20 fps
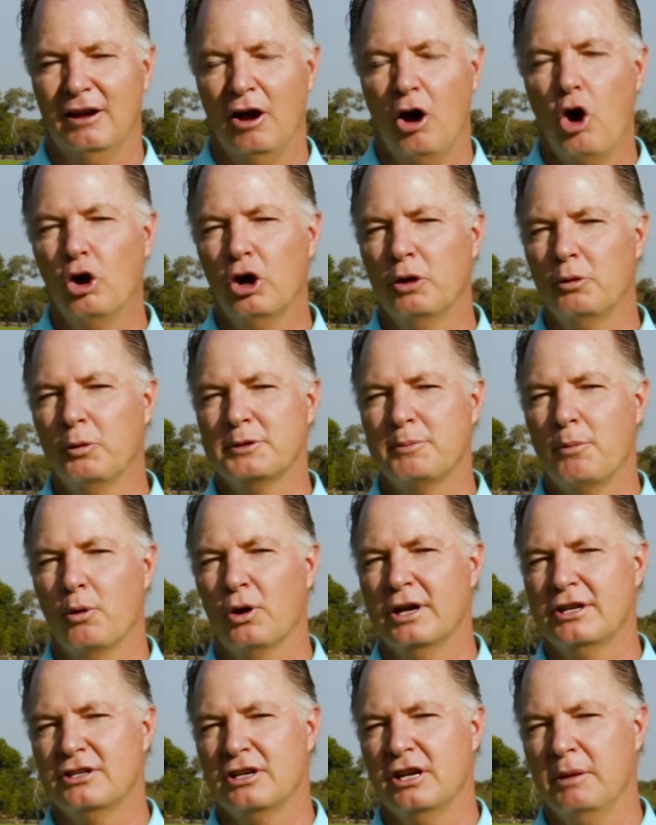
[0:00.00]
Hogan was
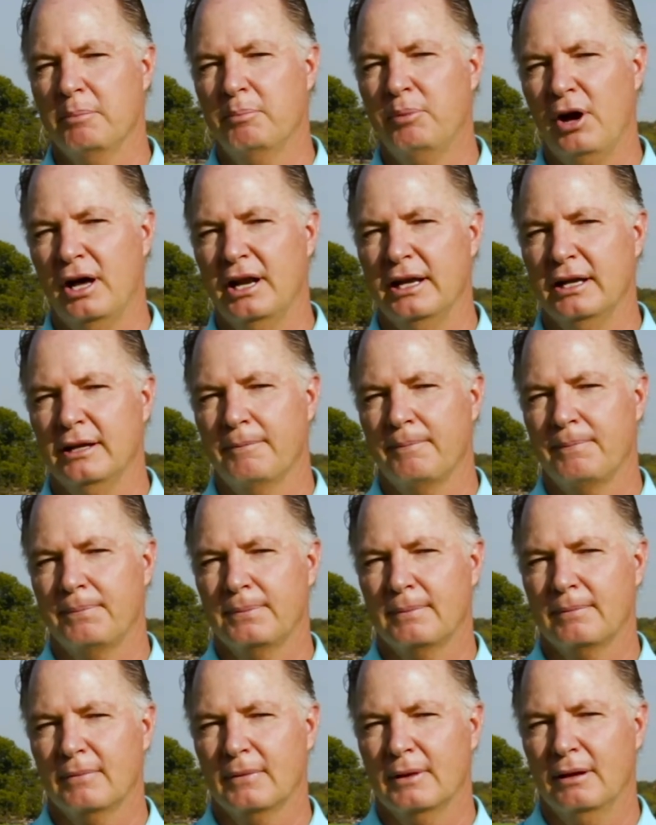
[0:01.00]
more interested in putting
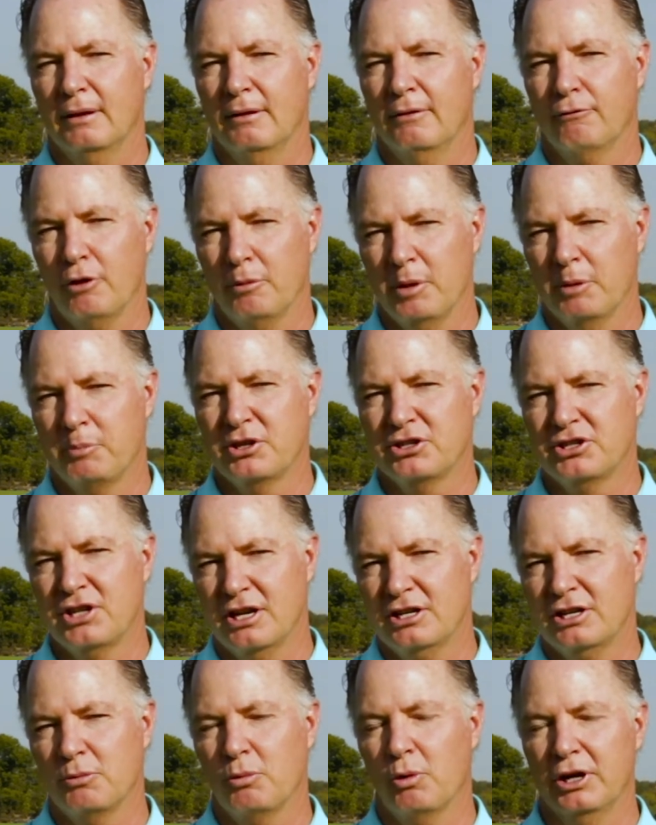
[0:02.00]
from a
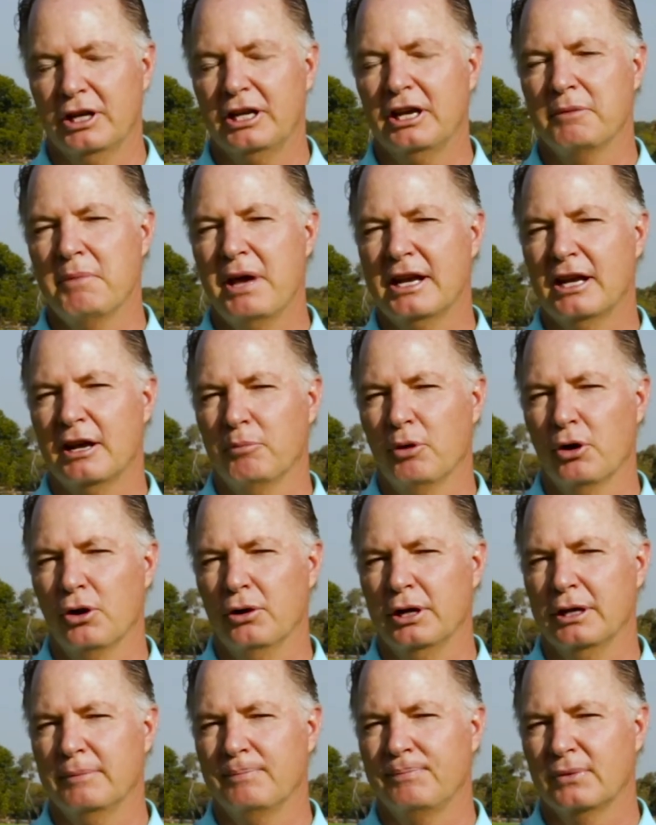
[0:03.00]
position where he can make a
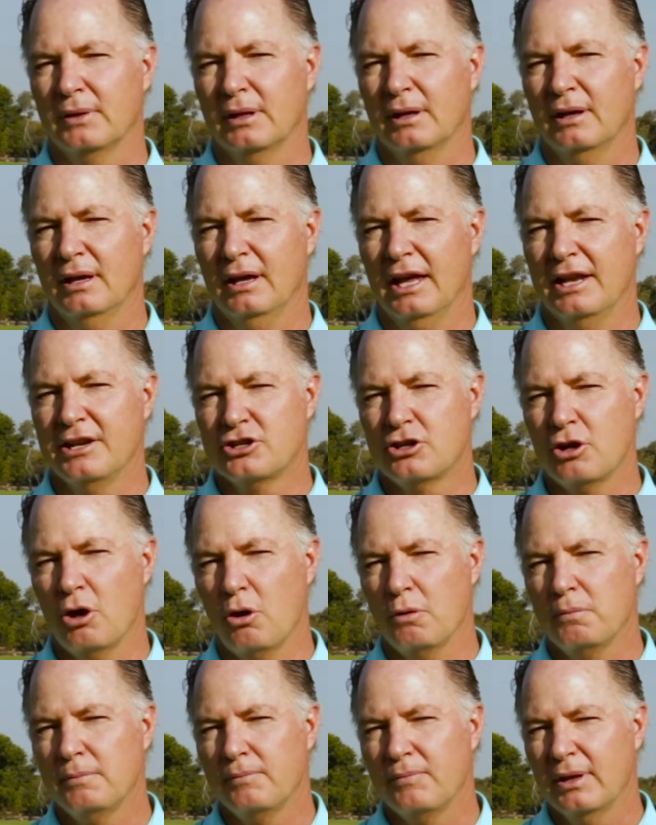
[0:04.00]
birdie. And
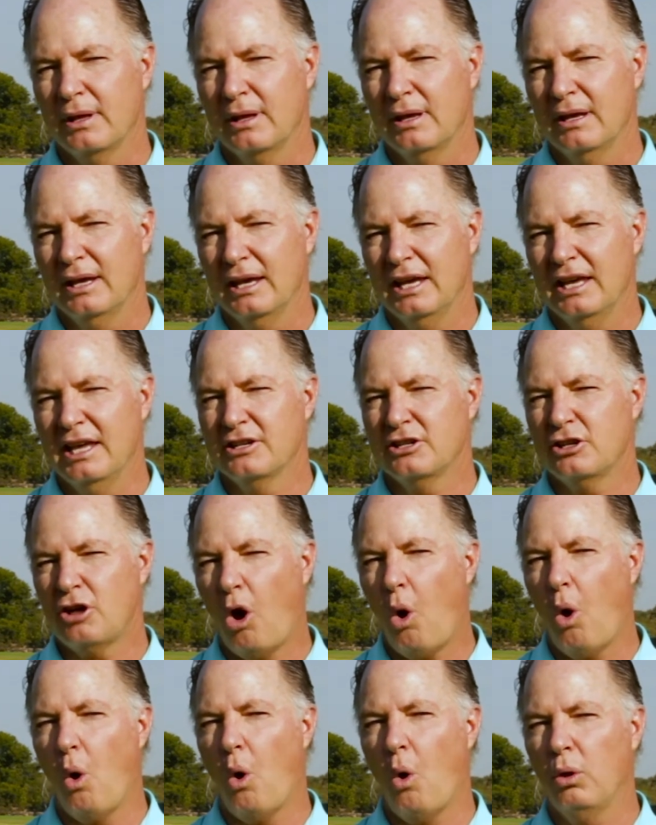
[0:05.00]
so his
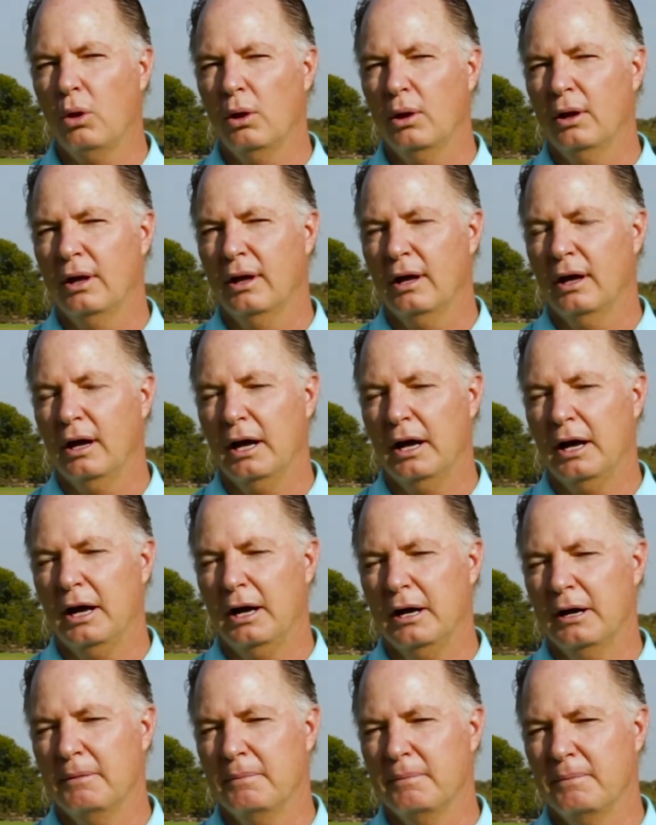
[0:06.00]
whole
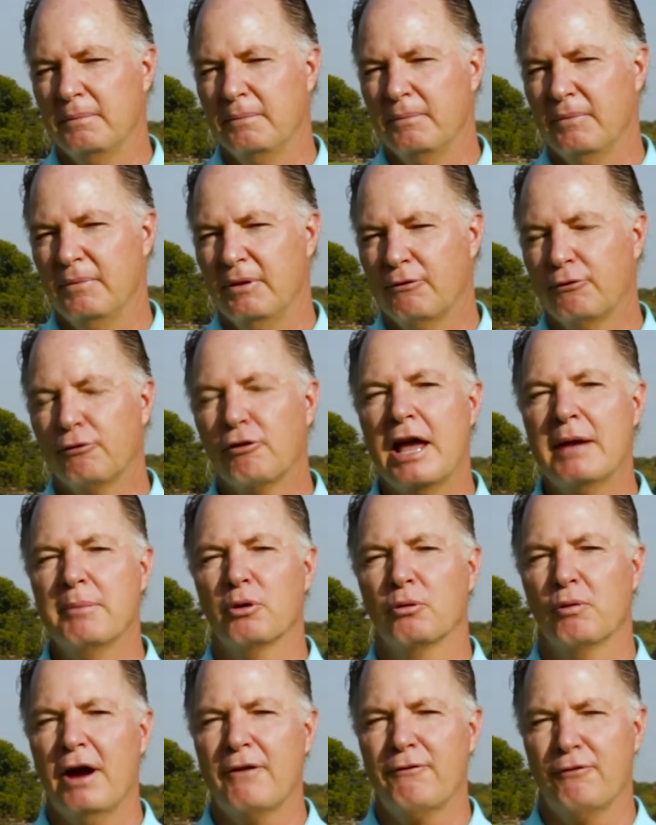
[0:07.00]
frame
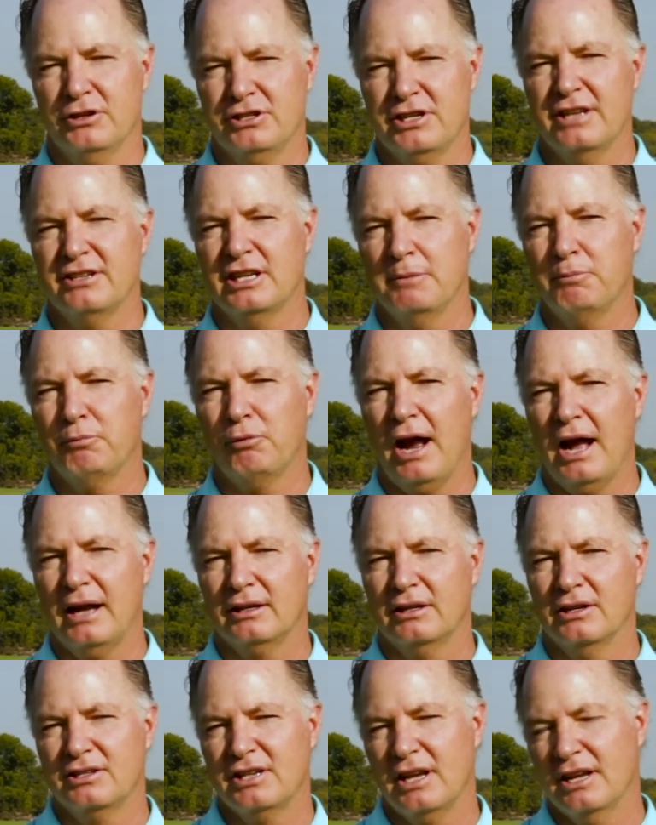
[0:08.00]
of reference as he
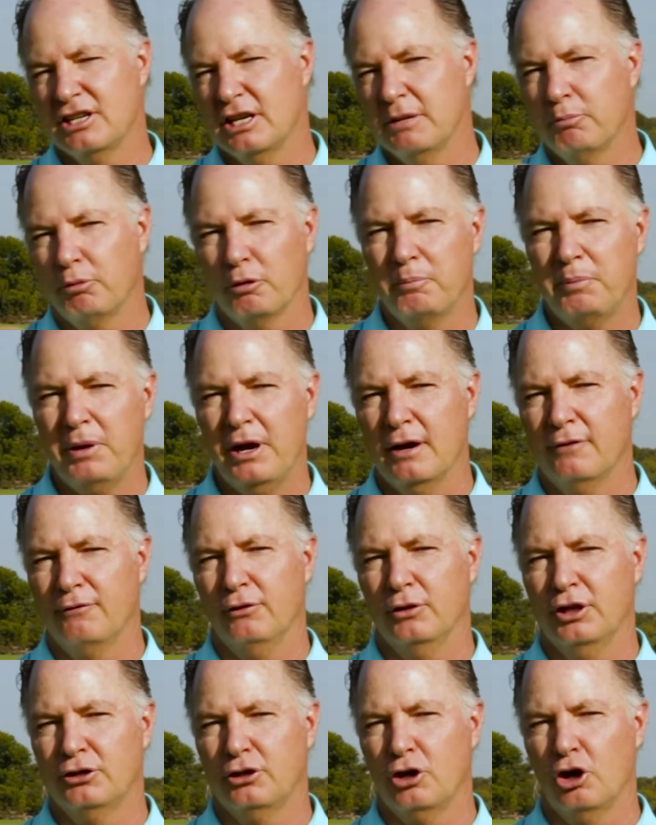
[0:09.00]
practiced, as he prepared
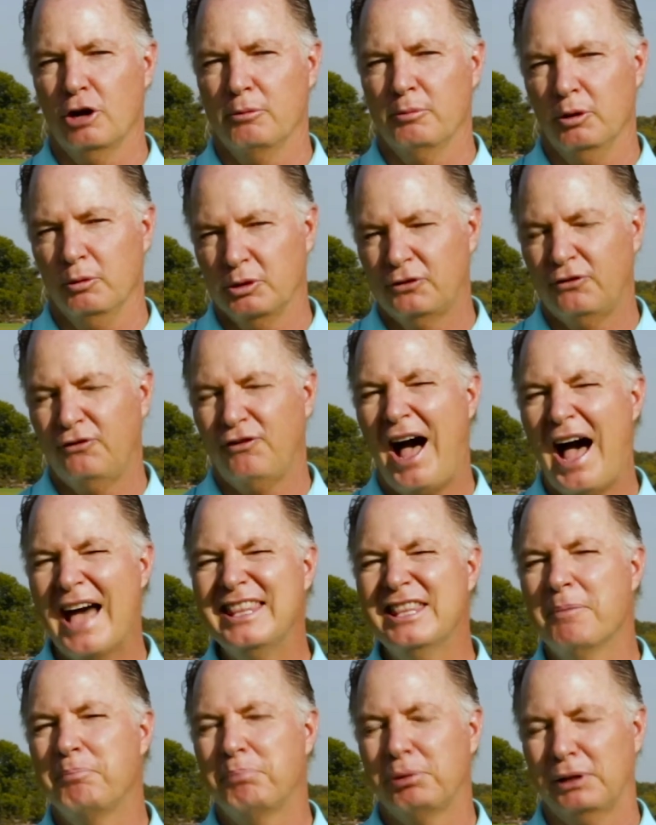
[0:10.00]
for the tournament, was
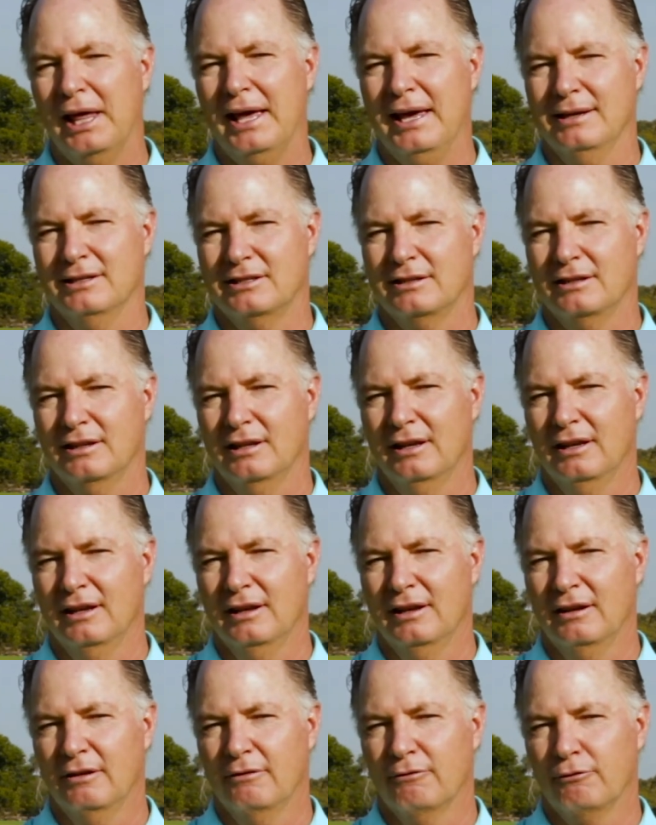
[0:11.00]
find the place
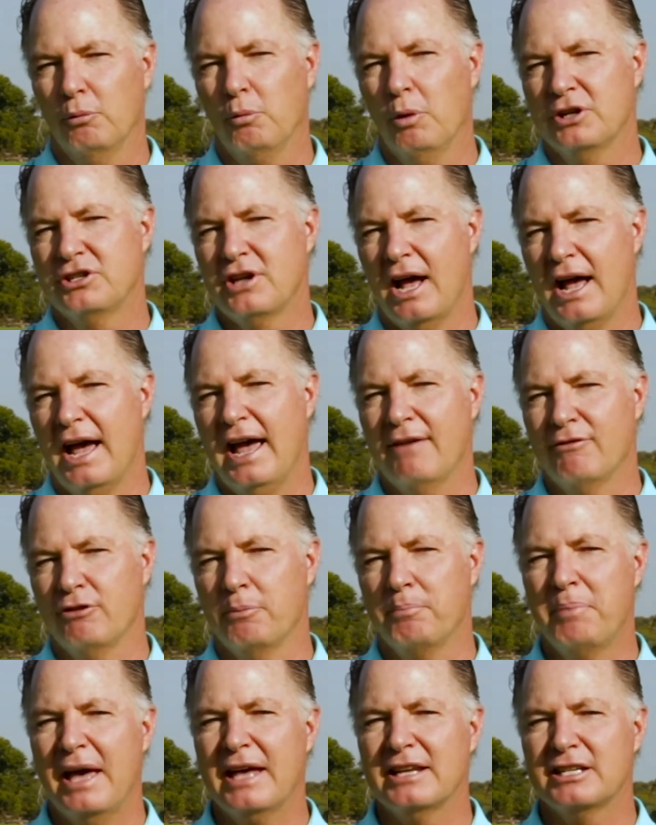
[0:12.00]
from which I have the
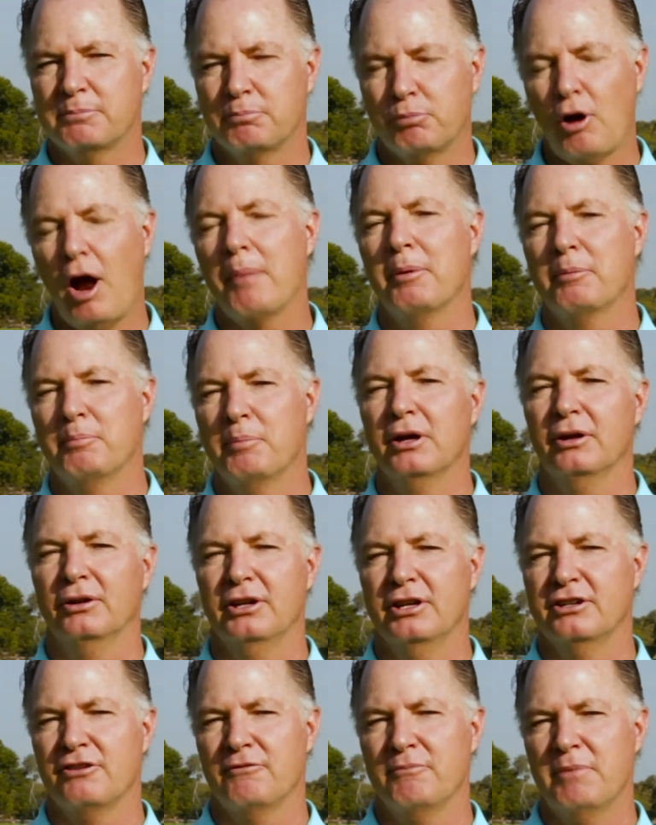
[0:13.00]
best
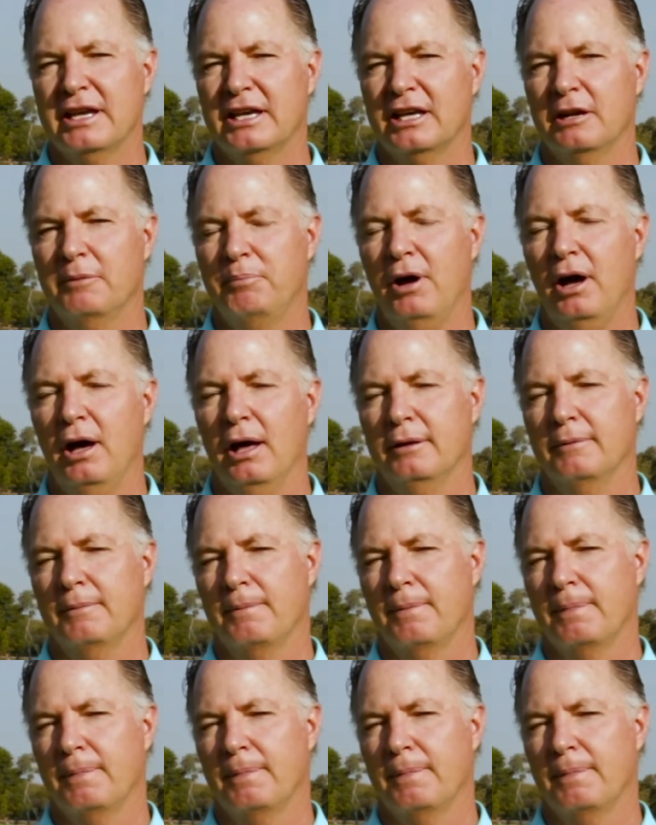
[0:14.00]
probabilities of making a putt